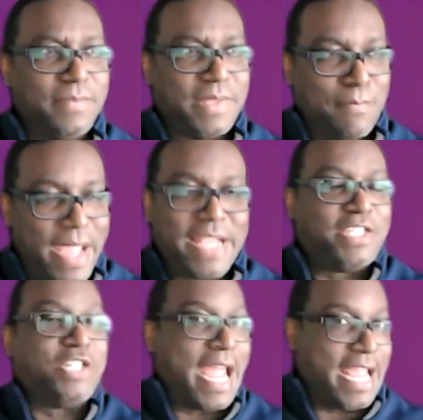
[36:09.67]
the
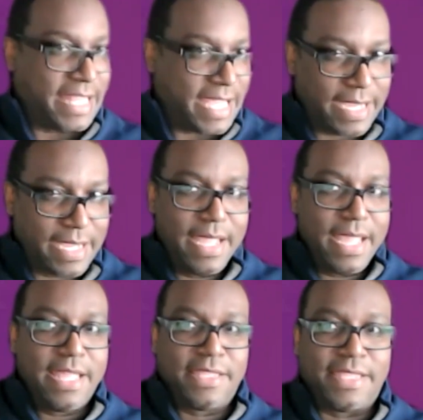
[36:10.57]
message, I think,
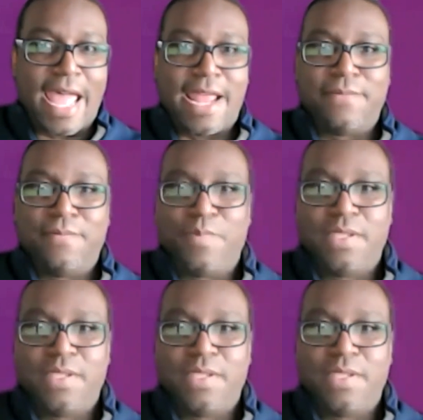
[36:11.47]
that